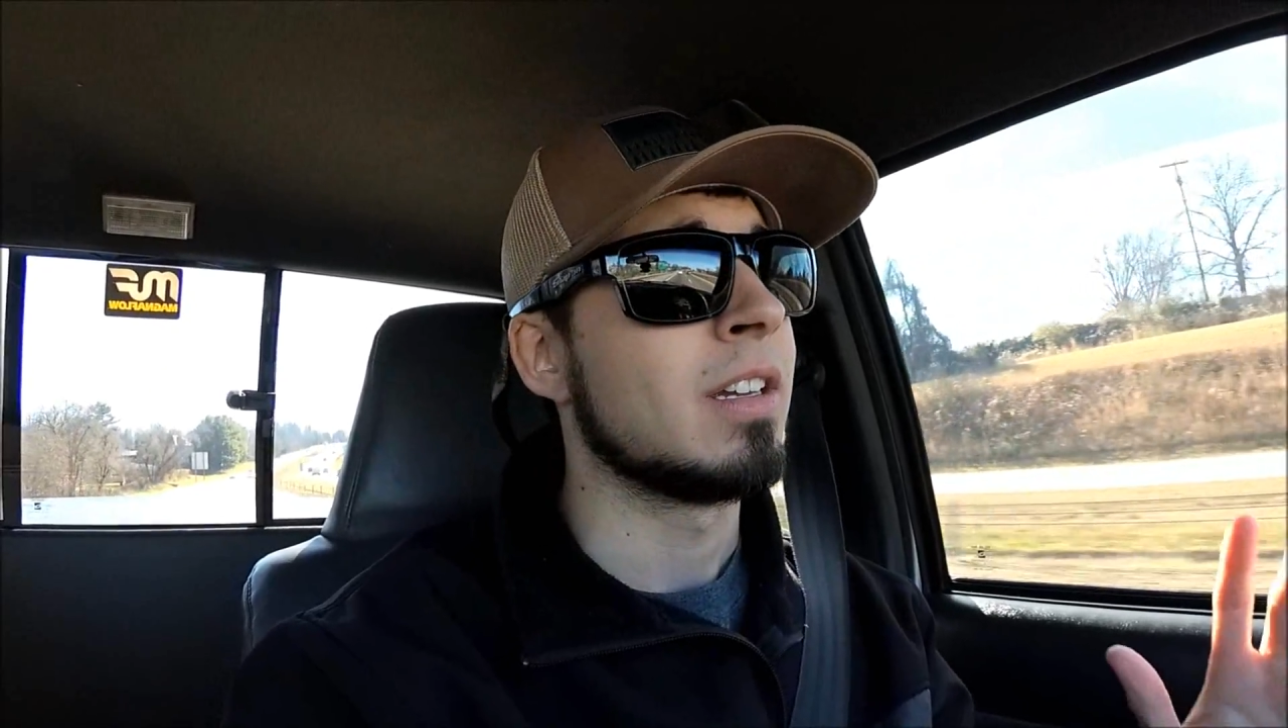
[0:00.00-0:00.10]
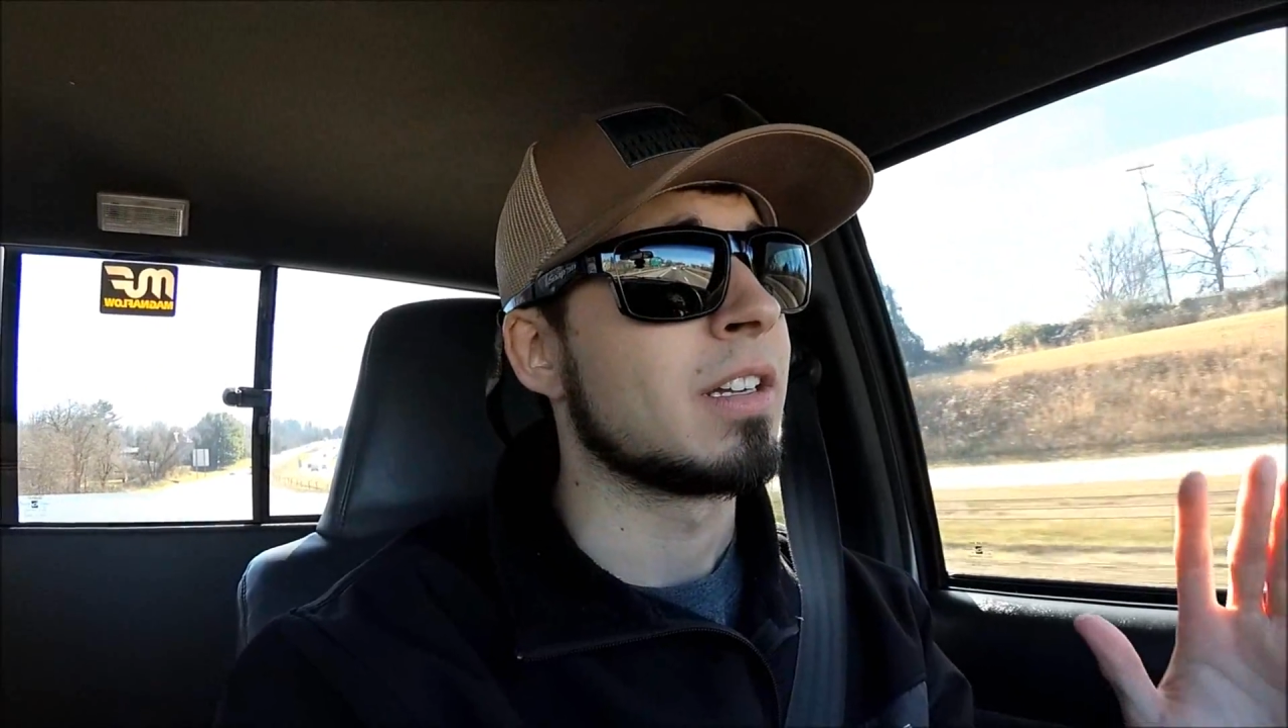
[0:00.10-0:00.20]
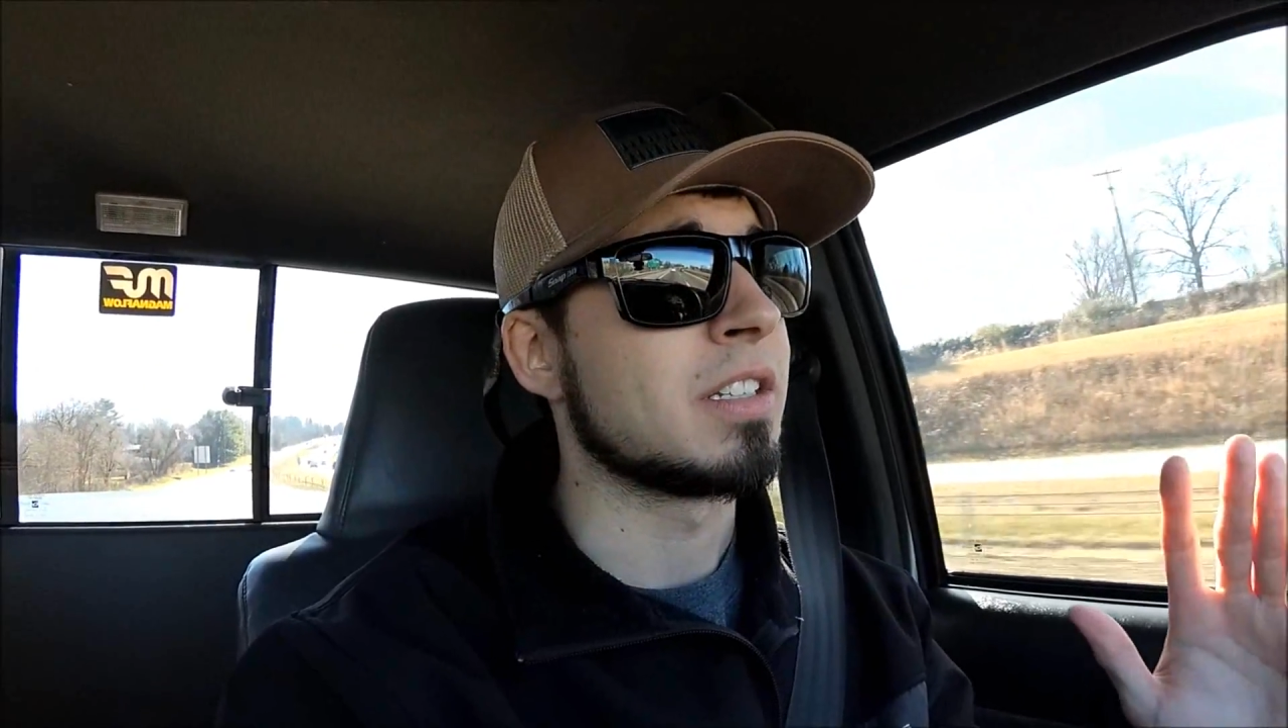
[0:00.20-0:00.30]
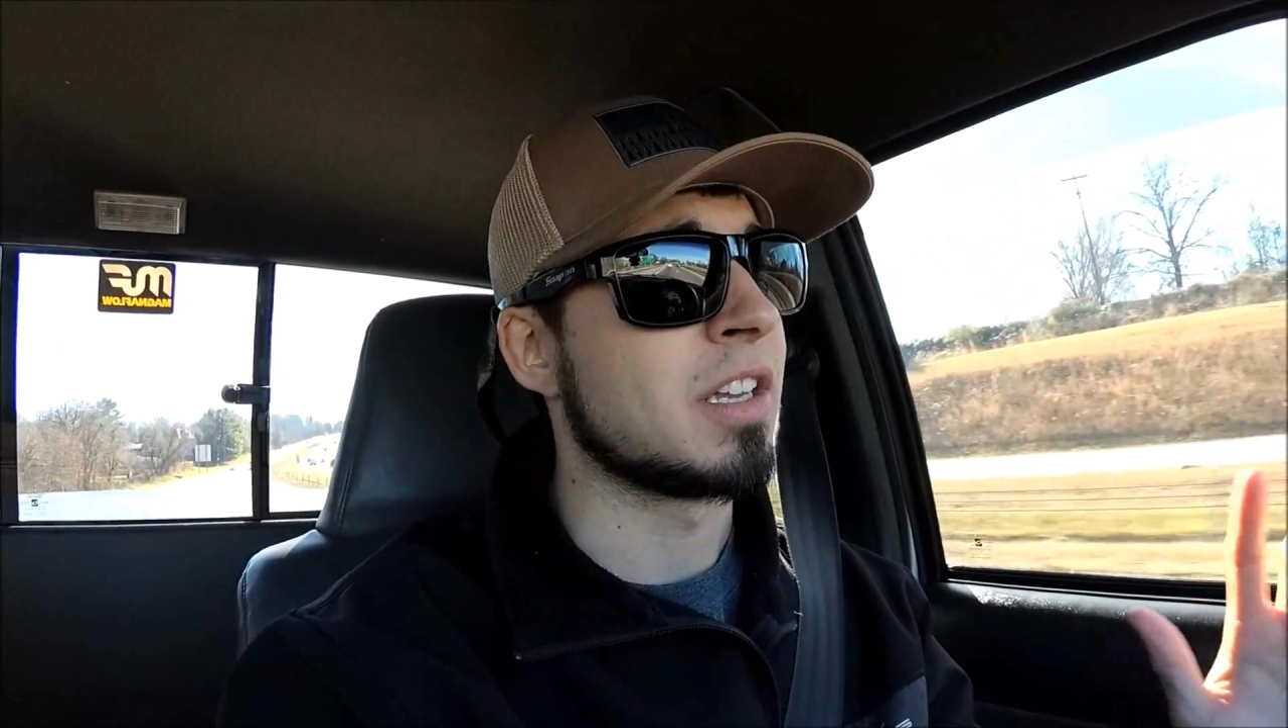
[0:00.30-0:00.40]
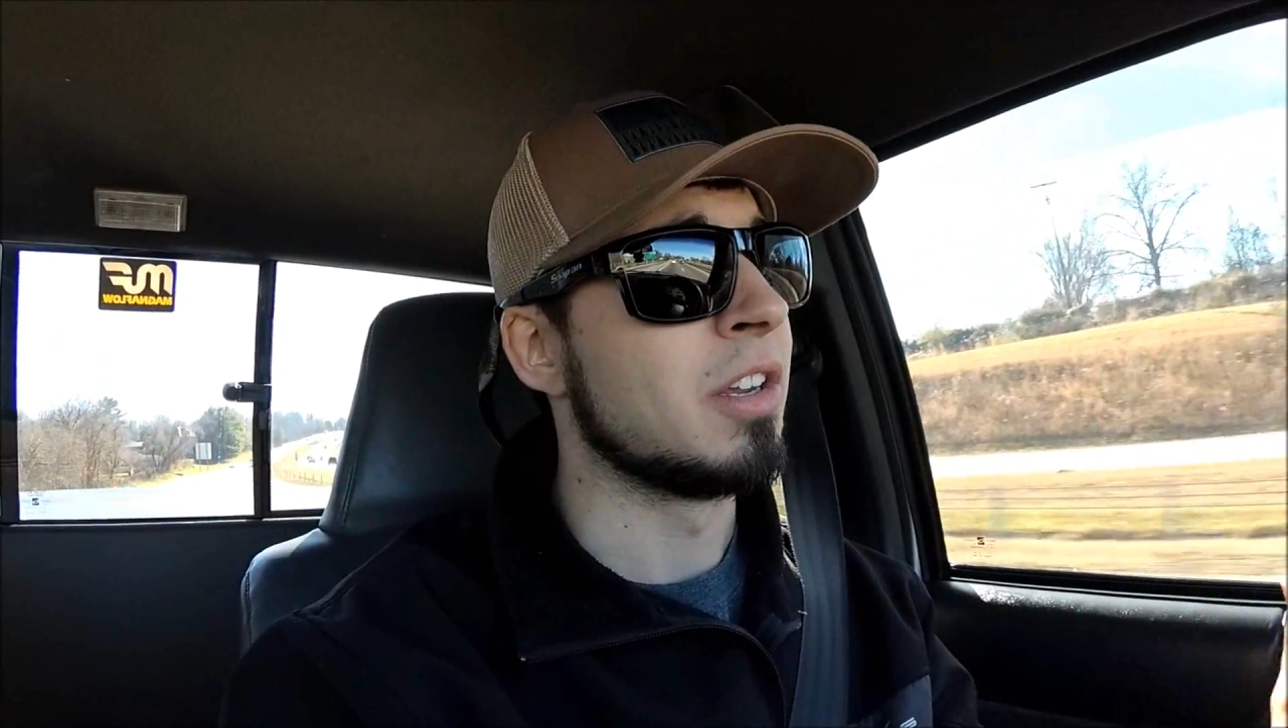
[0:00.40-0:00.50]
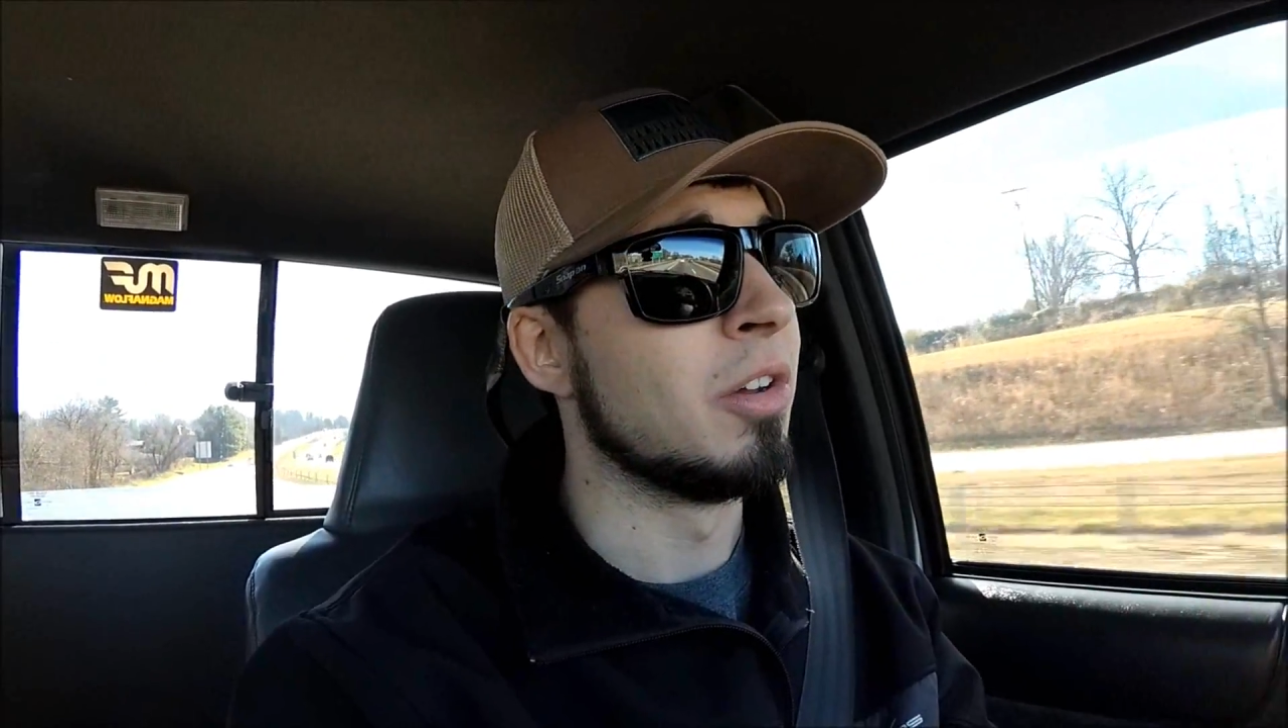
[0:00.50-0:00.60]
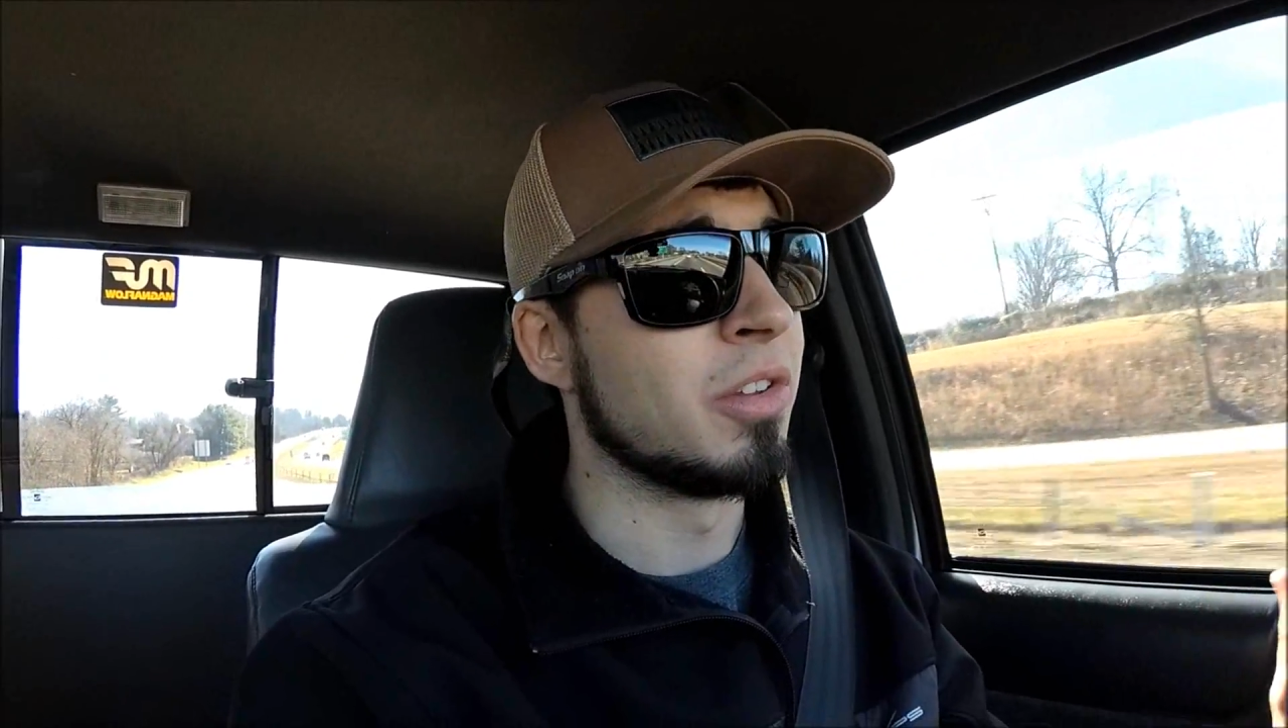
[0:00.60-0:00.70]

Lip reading: because I know